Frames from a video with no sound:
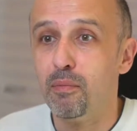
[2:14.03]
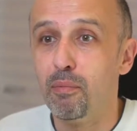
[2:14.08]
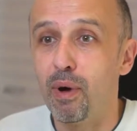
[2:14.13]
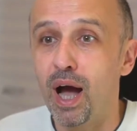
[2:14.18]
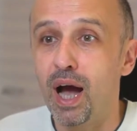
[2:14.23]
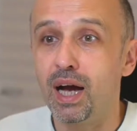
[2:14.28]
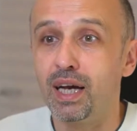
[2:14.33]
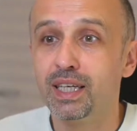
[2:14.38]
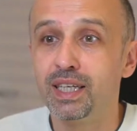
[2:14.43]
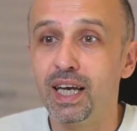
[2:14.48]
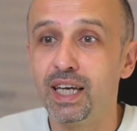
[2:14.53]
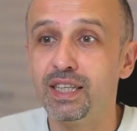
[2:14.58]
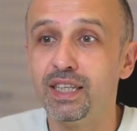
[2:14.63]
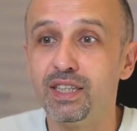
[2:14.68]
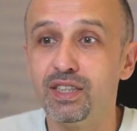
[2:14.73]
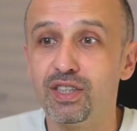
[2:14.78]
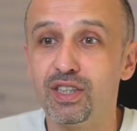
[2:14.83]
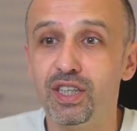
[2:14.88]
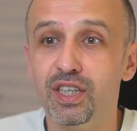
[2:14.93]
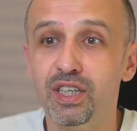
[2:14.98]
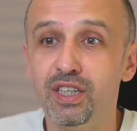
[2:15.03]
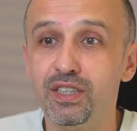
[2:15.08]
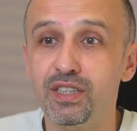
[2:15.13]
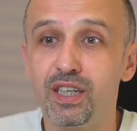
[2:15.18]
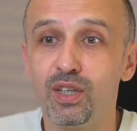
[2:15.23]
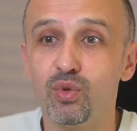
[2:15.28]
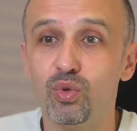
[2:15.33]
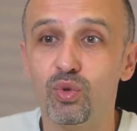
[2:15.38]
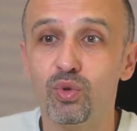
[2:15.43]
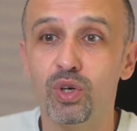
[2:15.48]
but again it's
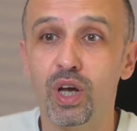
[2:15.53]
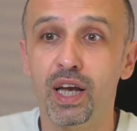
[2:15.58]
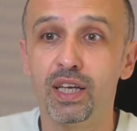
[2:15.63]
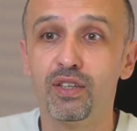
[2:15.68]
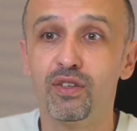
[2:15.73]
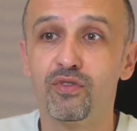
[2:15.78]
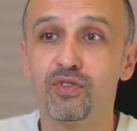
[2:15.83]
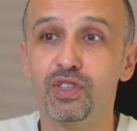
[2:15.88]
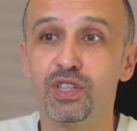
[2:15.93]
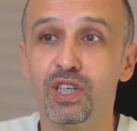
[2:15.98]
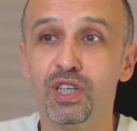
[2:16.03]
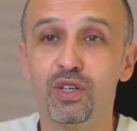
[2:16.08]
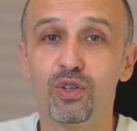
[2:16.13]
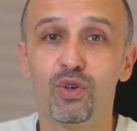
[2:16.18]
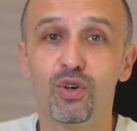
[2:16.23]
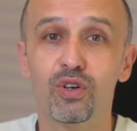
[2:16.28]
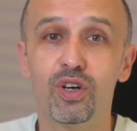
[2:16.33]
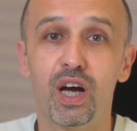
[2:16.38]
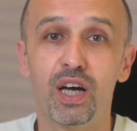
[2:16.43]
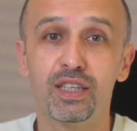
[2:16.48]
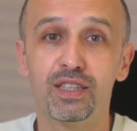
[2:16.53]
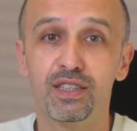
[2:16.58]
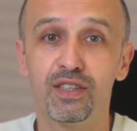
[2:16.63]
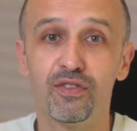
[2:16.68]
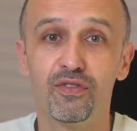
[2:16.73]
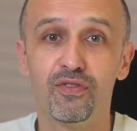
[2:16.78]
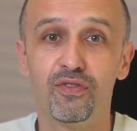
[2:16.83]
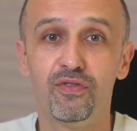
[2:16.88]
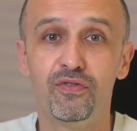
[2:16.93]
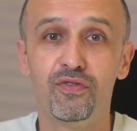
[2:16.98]
easier to kind of synchronize
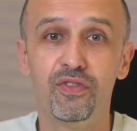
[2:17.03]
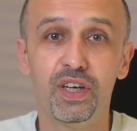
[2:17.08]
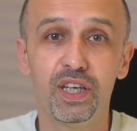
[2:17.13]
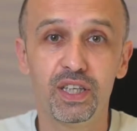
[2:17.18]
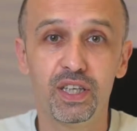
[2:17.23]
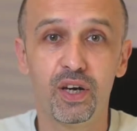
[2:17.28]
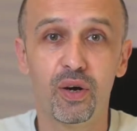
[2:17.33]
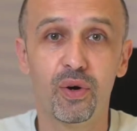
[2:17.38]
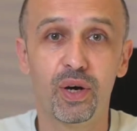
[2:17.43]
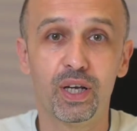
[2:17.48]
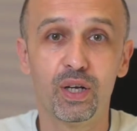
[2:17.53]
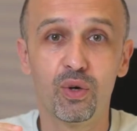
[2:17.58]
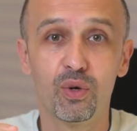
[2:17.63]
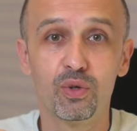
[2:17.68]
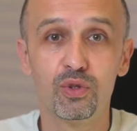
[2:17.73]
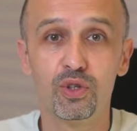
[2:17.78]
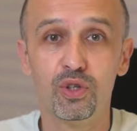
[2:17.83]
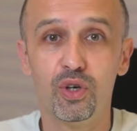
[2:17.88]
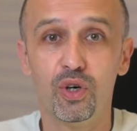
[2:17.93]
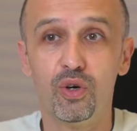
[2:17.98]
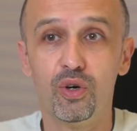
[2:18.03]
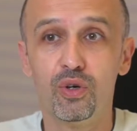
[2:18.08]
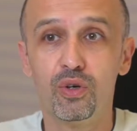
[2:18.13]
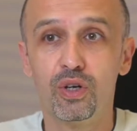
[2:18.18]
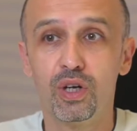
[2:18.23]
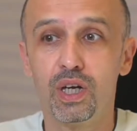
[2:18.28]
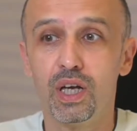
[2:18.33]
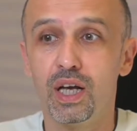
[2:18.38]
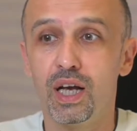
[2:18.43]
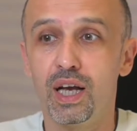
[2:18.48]
the video and audio